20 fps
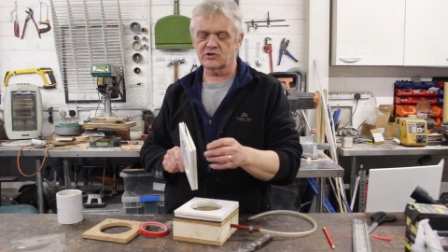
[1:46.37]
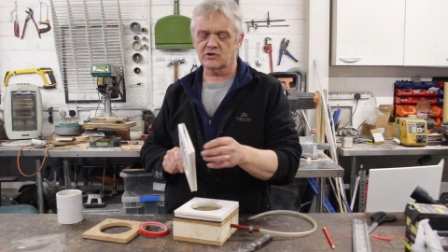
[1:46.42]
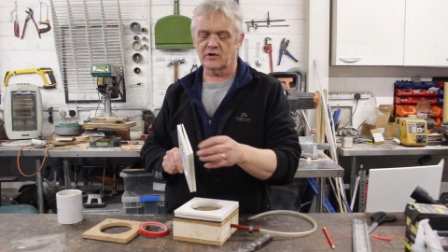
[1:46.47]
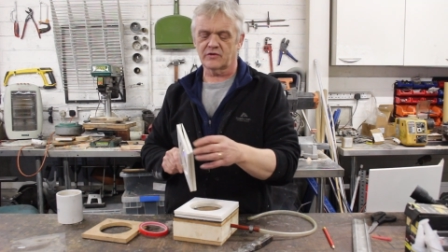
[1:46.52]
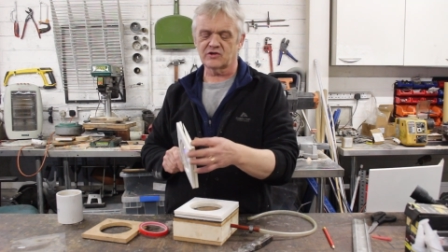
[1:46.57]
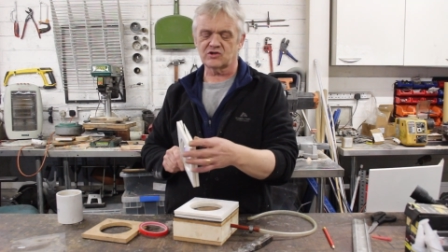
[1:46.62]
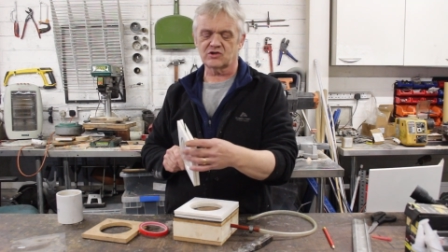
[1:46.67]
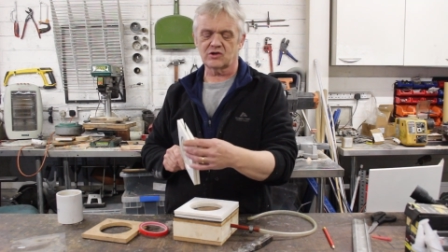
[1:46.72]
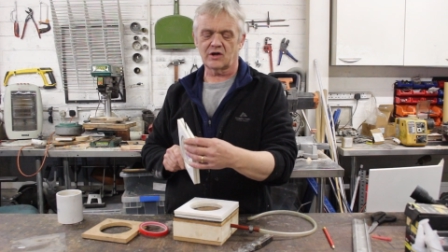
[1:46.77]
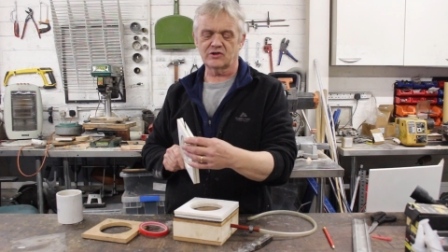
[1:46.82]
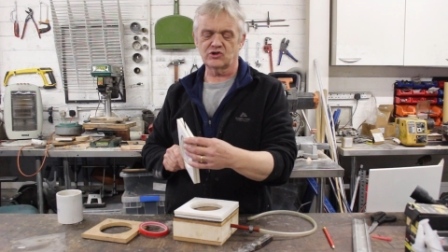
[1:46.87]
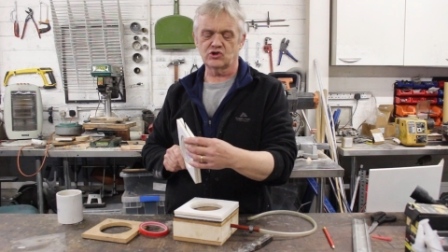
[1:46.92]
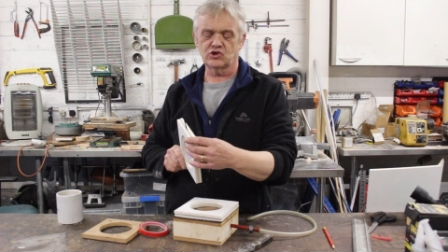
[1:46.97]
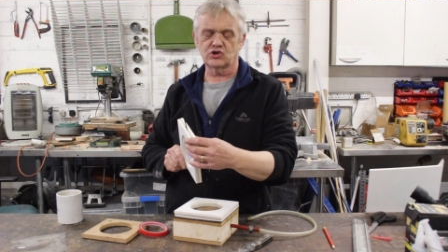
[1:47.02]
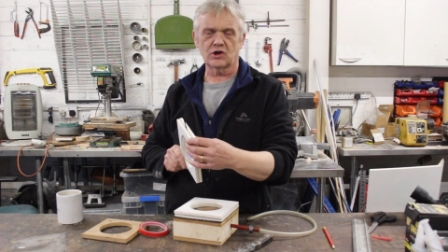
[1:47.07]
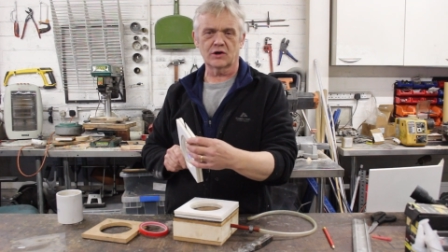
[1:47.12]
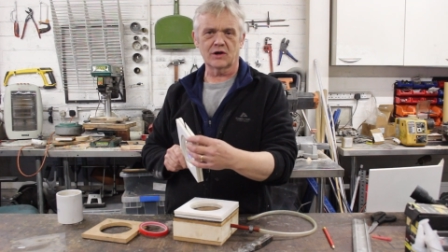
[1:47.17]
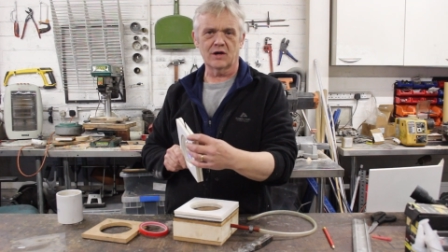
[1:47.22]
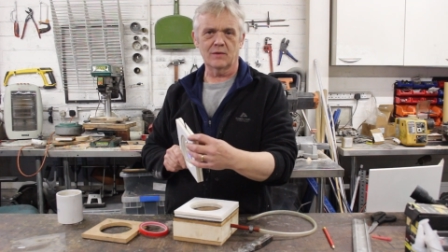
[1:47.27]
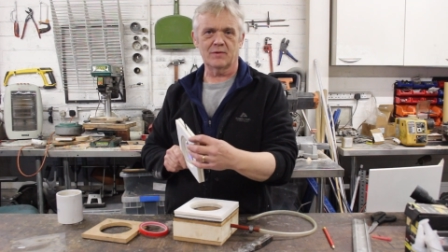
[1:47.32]
it's got this nice
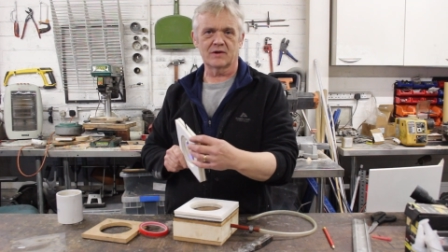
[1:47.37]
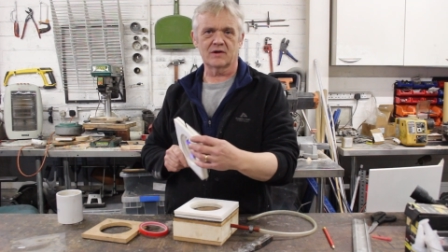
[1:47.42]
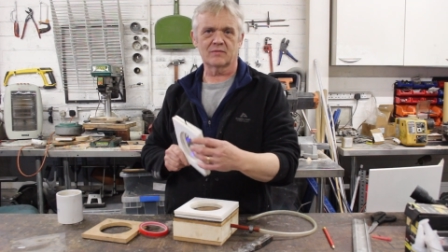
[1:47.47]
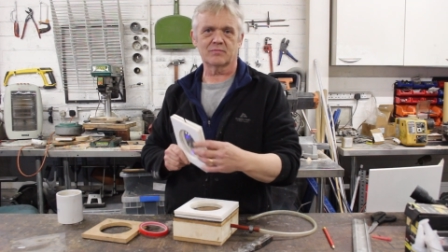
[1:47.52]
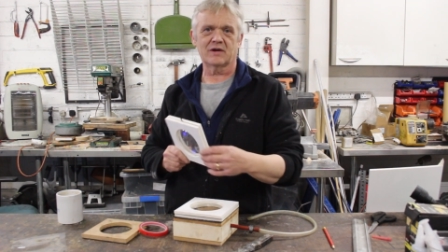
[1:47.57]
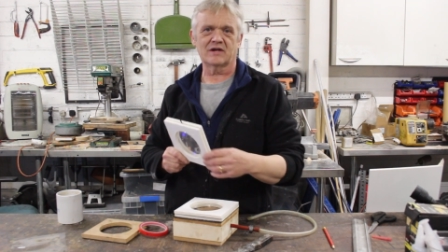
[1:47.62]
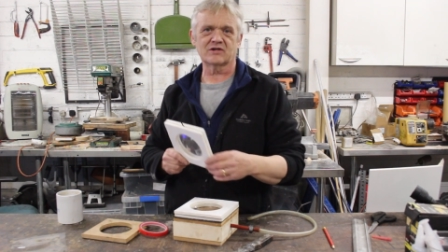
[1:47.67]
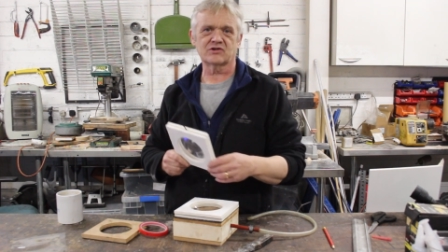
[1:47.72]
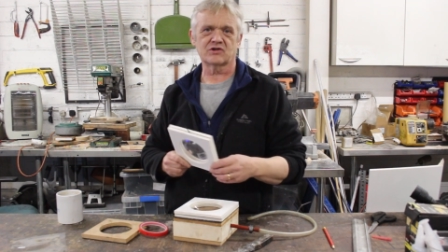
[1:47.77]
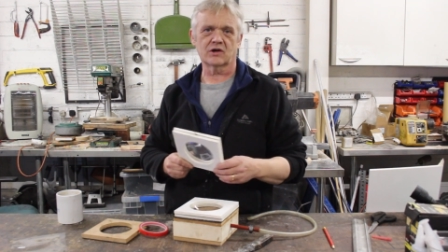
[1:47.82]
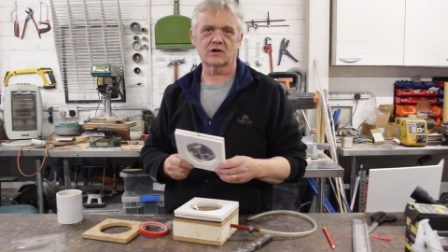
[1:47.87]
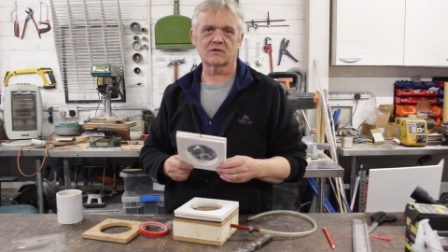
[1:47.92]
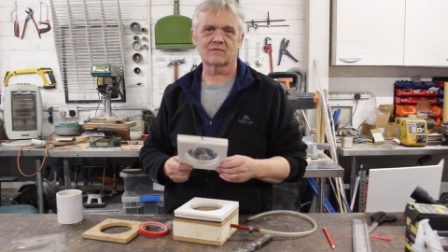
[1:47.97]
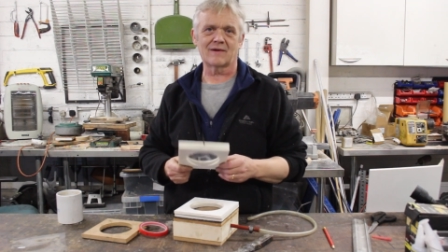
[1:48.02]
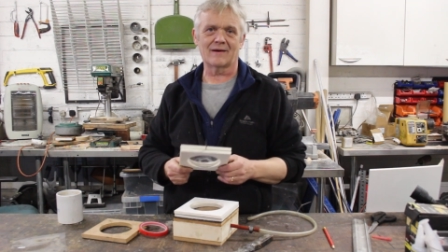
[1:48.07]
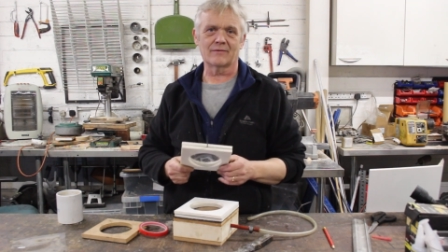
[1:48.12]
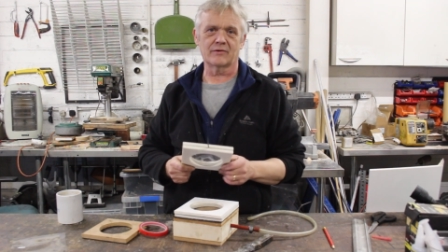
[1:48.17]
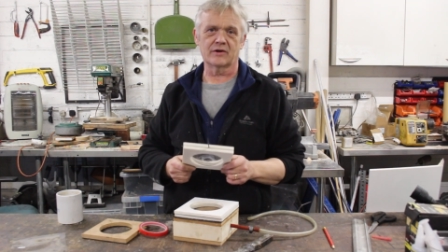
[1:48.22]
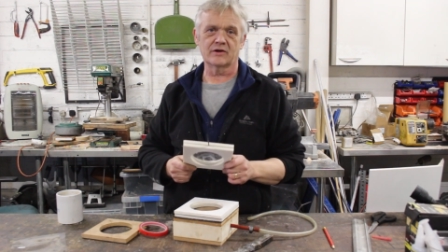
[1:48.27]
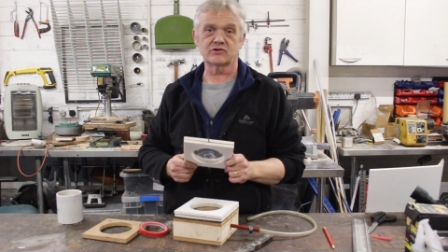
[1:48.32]
chunky bit of plastic
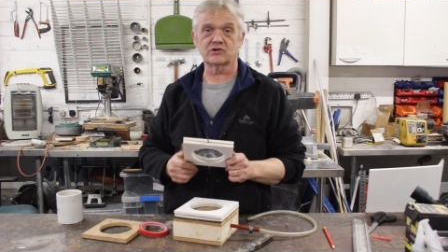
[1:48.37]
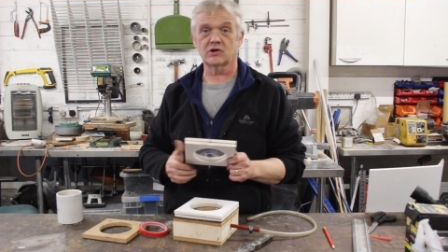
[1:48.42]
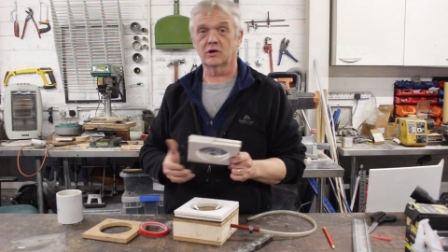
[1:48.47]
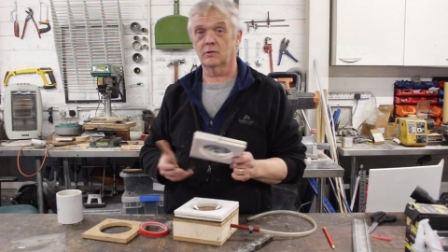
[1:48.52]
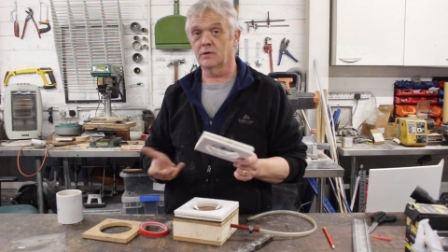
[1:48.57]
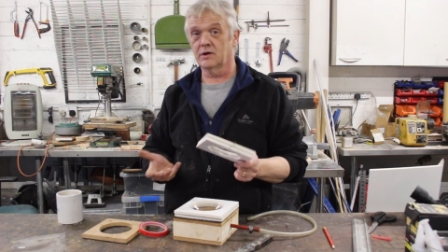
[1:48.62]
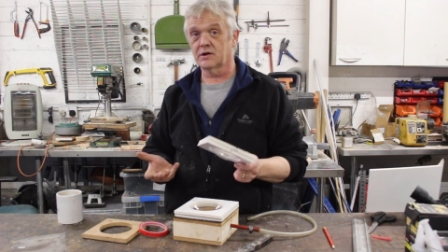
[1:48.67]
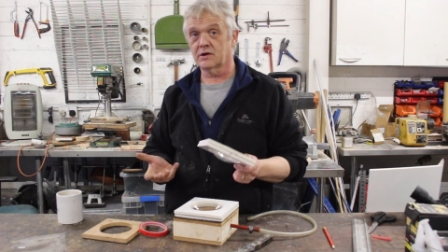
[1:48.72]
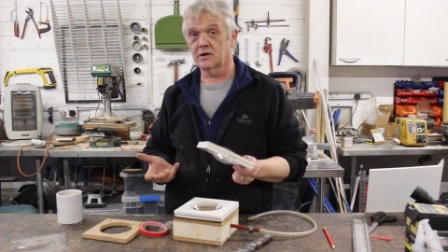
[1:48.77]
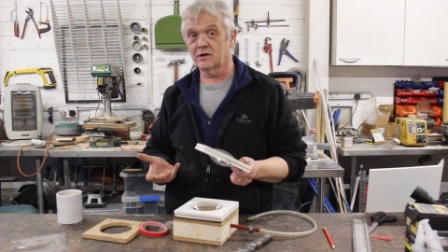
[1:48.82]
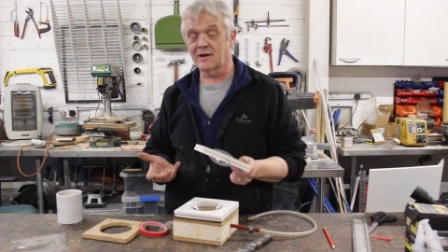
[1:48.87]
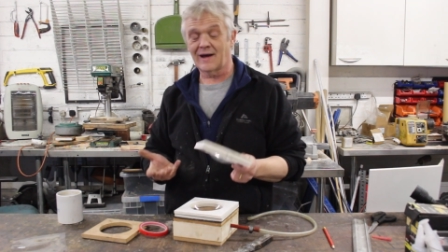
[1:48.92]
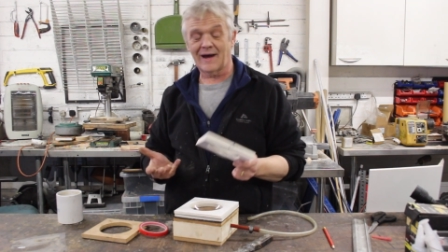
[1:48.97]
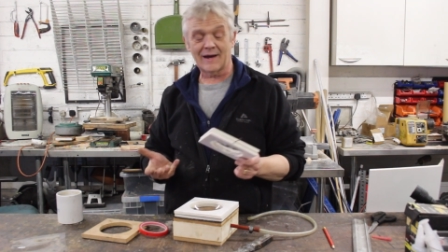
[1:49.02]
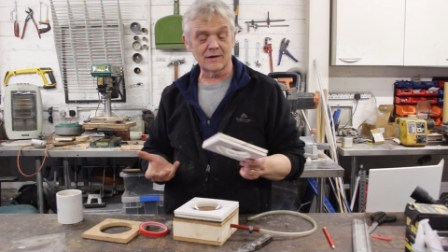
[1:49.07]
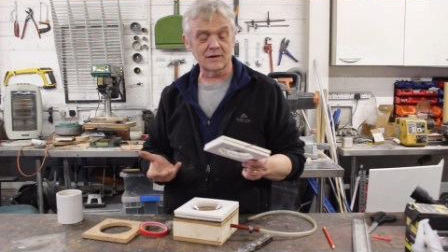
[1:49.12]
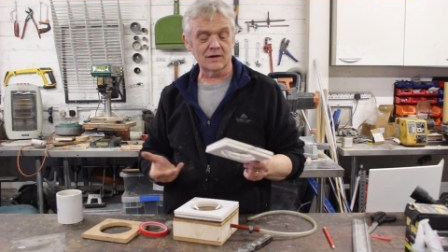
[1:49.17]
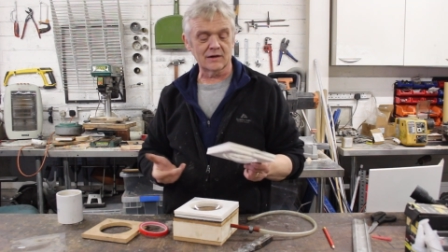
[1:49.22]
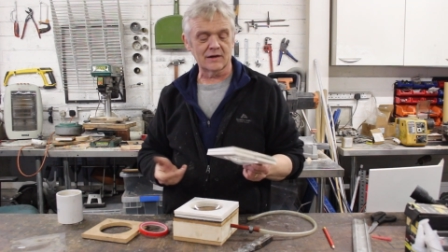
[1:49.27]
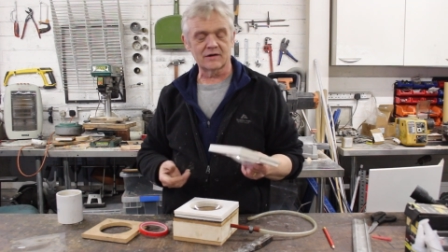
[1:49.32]
around it so we can
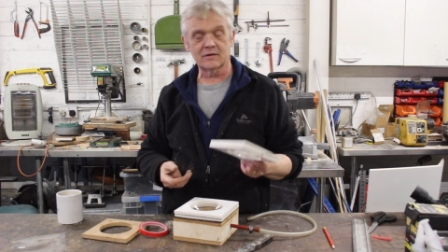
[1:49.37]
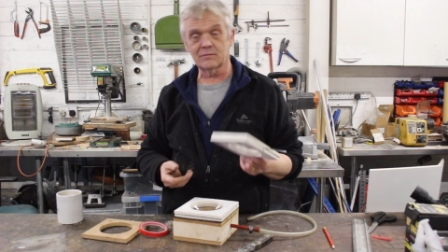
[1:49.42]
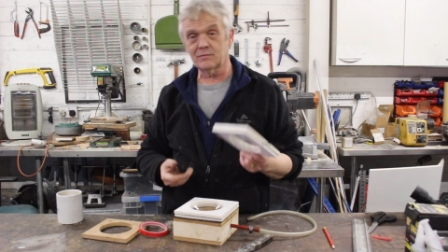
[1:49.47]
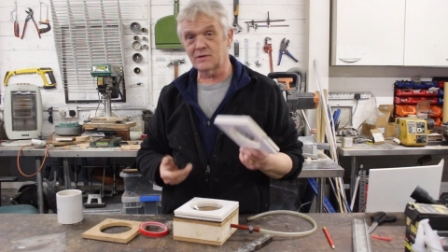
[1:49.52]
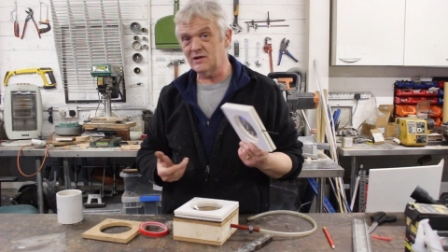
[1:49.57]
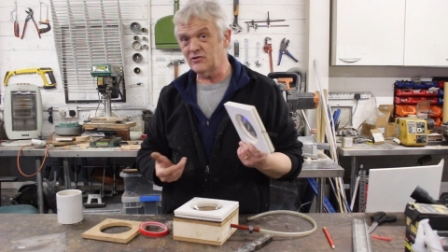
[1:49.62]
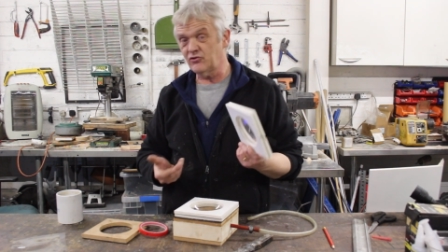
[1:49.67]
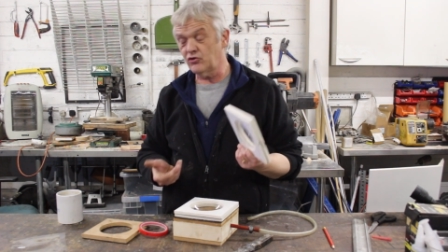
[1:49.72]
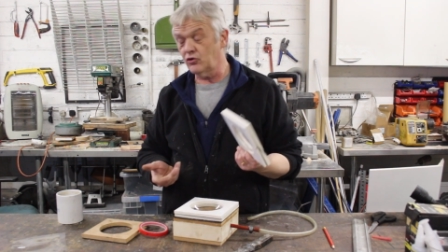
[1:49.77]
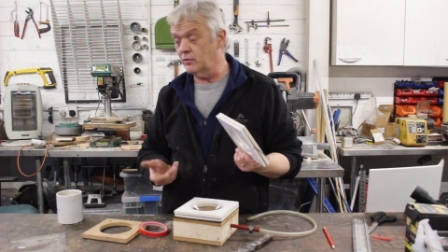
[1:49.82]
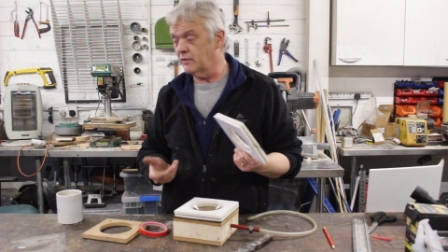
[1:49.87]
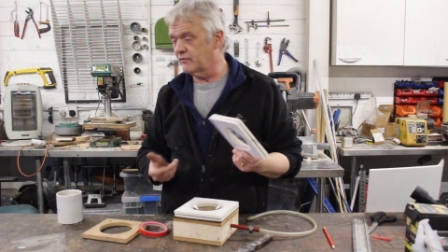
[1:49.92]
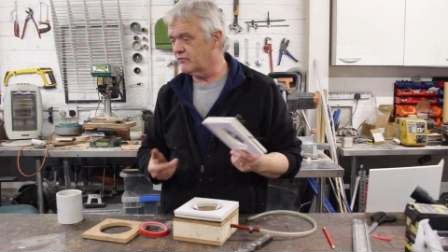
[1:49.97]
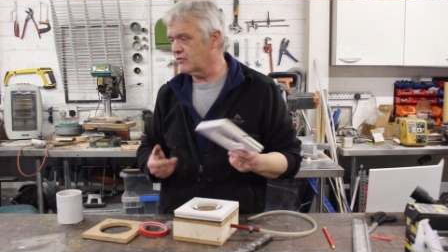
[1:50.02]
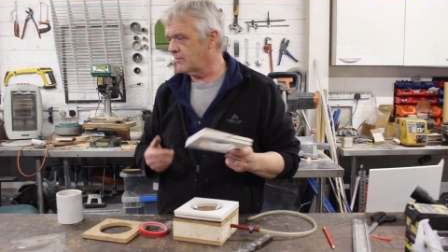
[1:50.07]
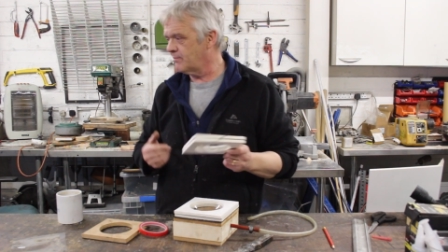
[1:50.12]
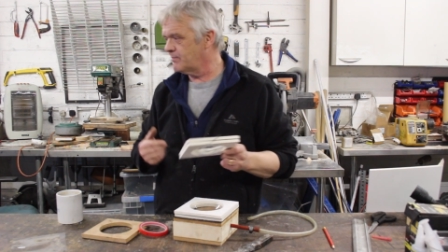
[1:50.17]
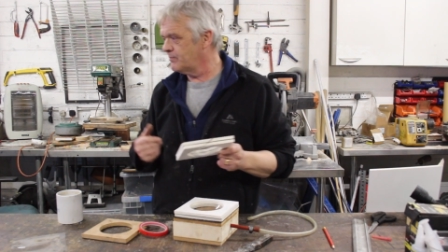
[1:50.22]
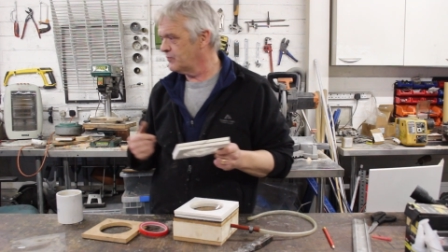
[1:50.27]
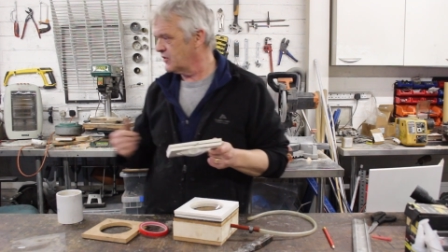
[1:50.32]
handle it. And We need two
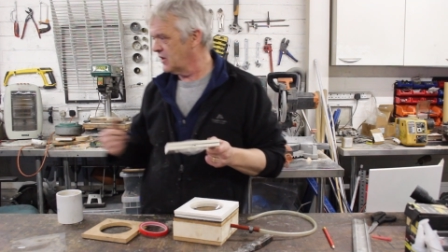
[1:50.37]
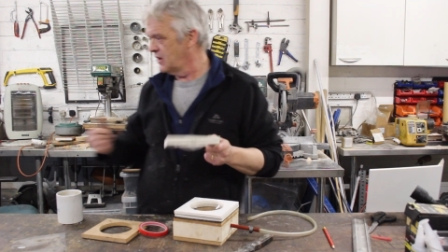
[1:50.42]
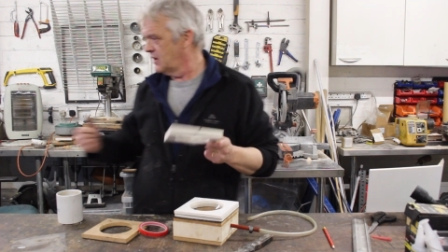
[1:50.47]
of them.